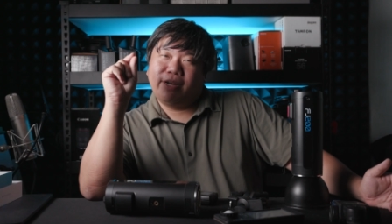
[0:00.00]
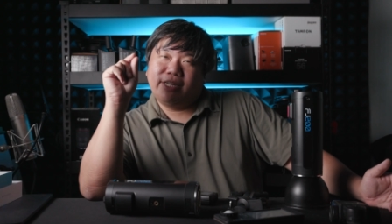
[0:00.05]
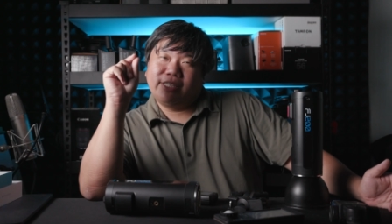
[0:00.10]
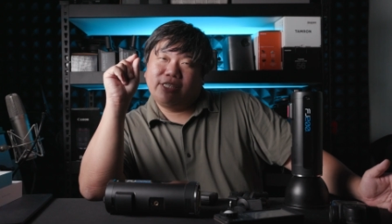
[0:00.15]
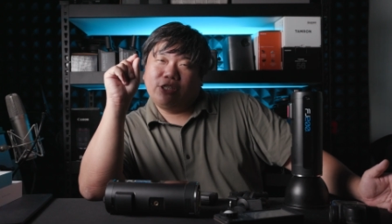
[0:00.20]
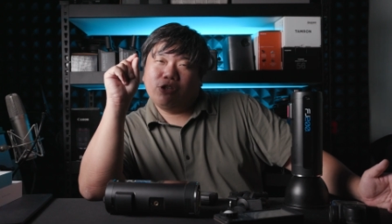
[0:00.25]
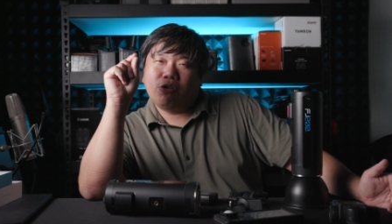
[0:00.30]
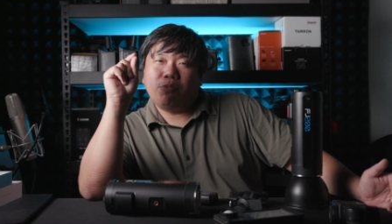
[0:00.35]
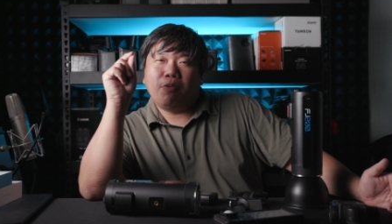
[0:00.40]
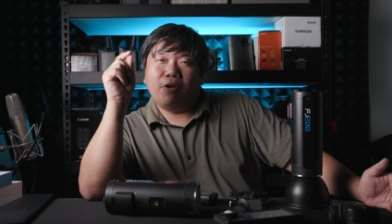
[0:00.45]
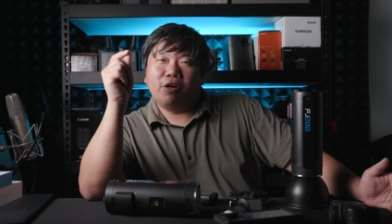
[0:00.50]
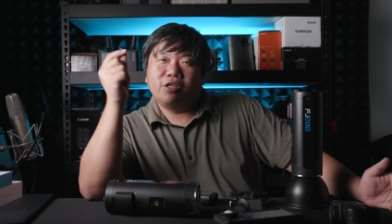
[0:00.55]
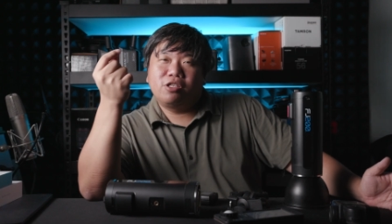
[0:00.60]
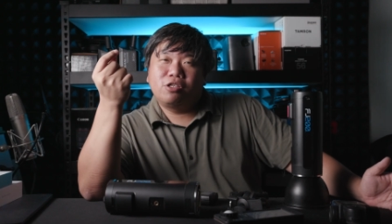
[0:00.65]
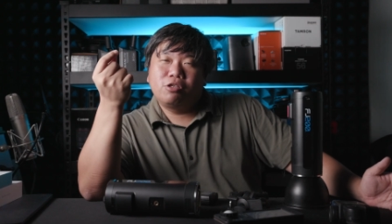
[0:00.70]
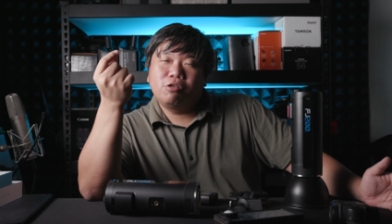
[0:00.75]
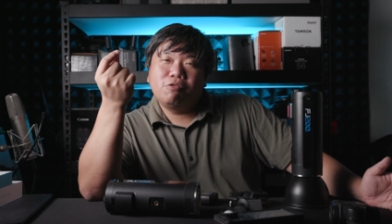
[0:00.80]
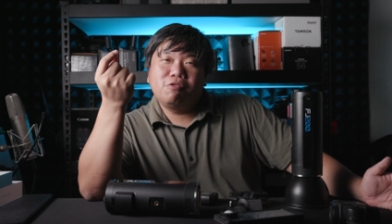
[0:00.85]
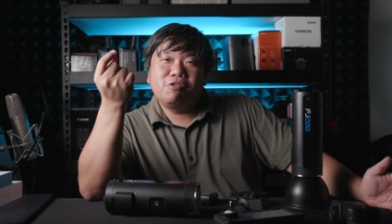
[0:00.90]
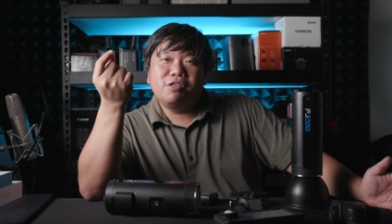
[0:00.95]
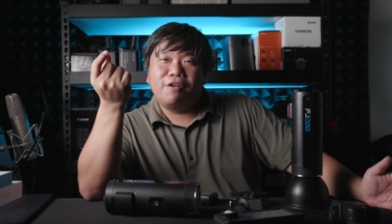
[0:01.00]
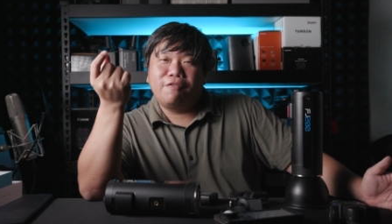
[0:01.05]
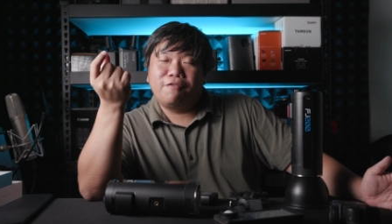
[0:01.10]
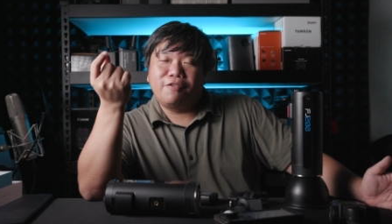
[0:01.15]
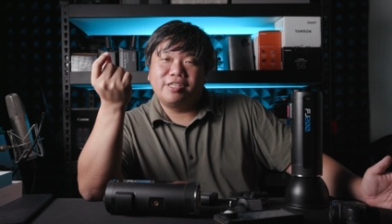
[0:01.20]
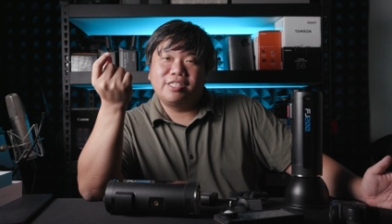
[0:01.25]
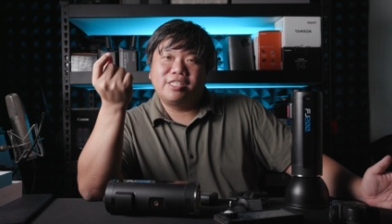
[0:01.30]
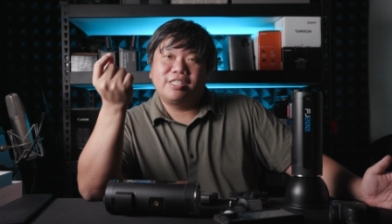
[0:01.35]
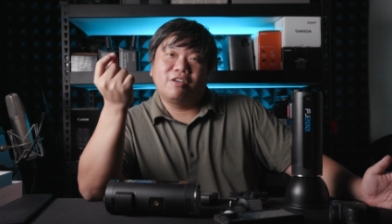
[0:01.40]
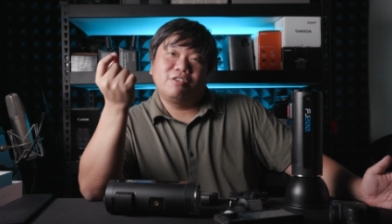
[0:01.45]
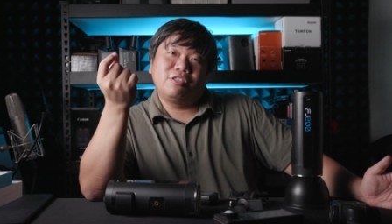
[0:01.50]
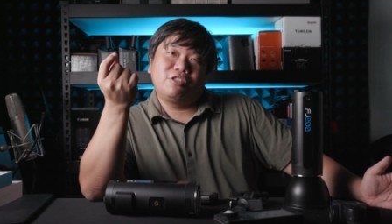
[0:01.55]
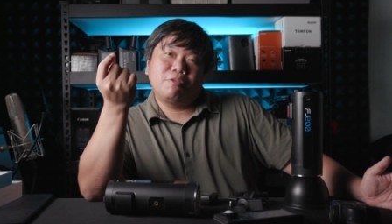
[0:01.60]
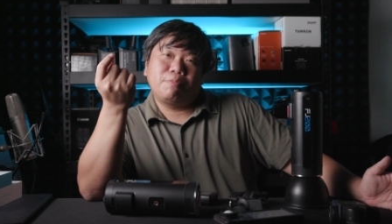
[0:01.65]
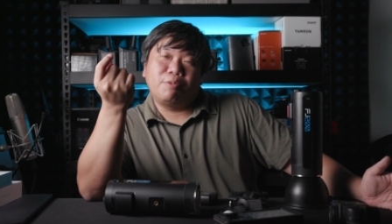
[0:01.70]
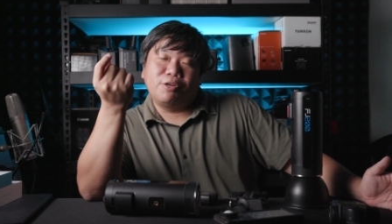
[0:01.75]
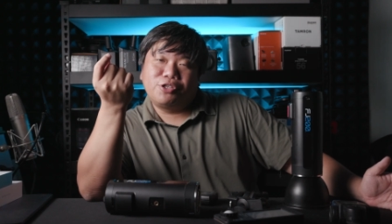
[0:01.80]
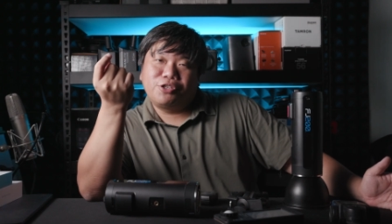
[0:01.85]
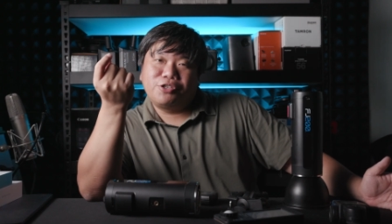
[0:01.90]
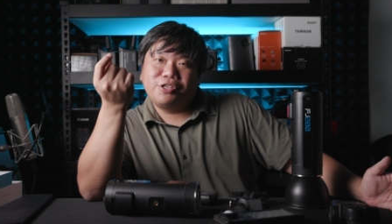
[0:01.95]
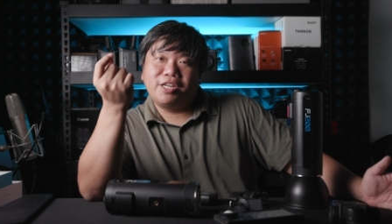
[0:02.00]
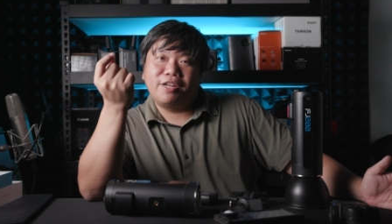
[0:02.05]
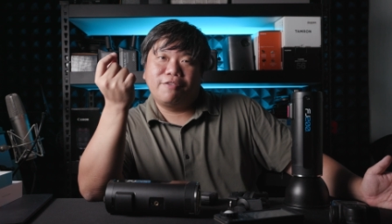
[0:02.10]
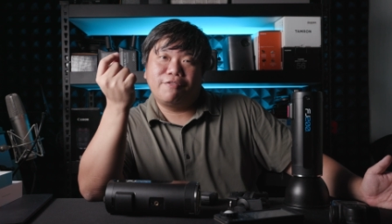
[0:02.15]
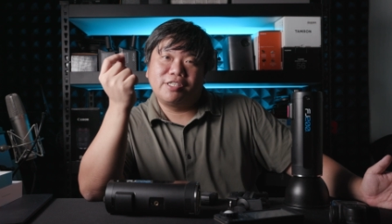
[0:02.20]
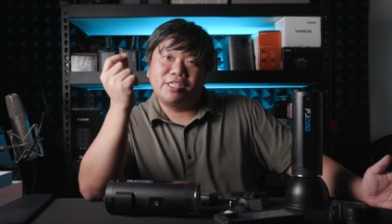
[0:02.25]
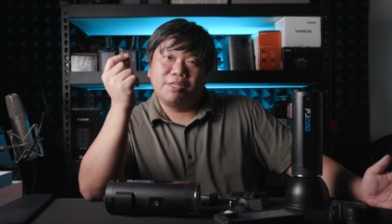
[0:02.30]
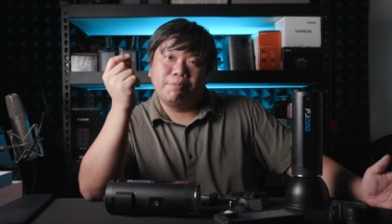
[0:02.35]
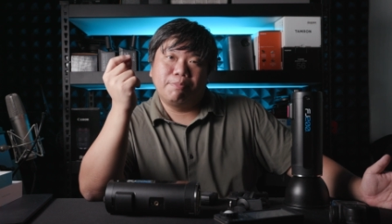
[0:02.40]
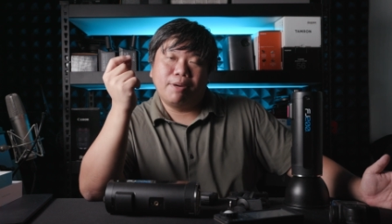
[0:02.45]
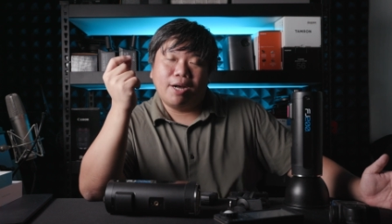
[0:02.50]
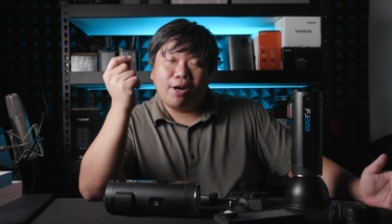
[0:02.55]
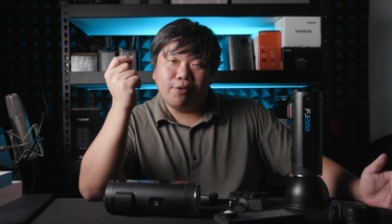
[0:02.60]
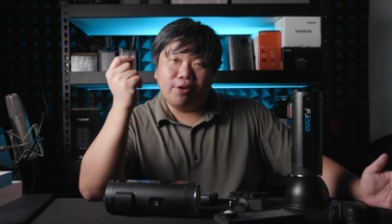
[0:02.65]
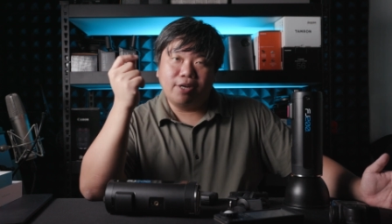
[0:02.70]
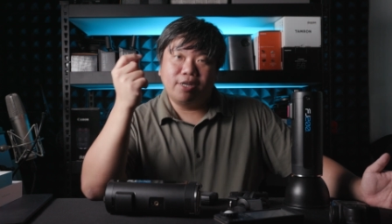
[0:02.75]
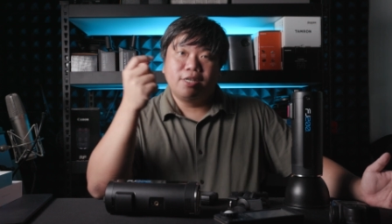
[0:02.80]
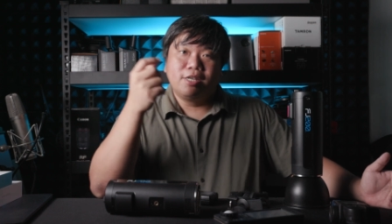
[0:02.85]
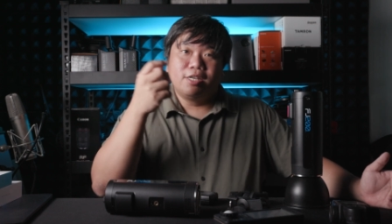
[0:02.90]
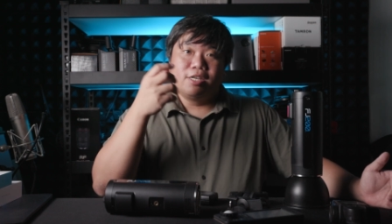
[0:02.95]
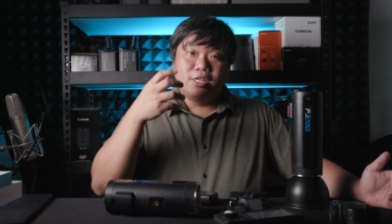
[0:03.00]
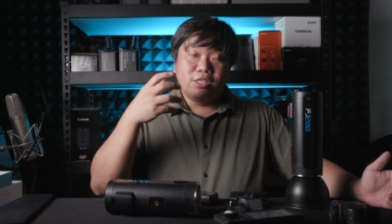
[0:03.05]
what zero point two difference or zero point three difference in power,